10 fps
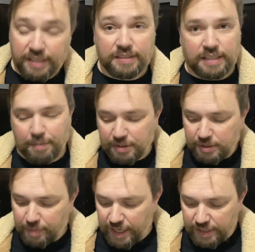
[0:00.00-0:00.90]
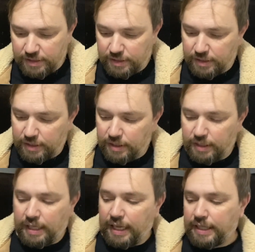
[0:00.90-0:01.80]
Zappa's band,
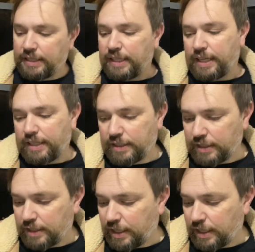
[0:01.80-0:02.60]
and then